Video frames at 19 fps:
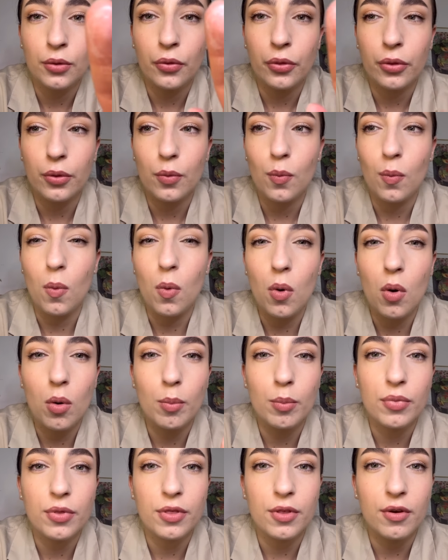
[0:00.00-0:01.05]
the
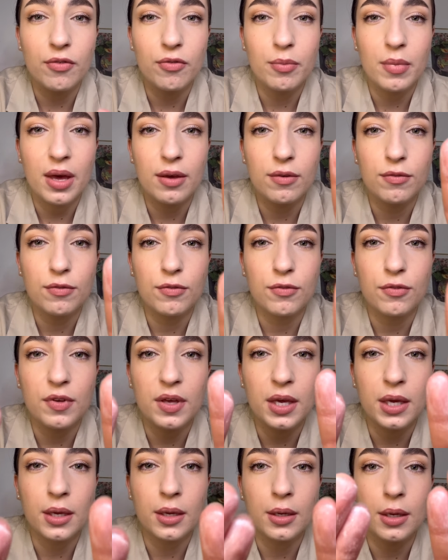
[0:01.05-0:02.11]
warmth of my
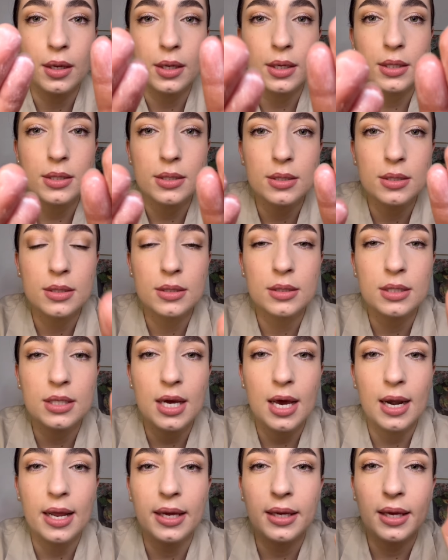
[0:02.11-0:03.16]
fingers.
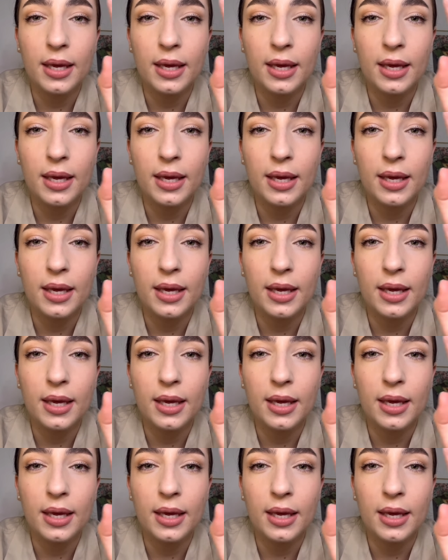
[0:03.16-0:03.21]
Darling,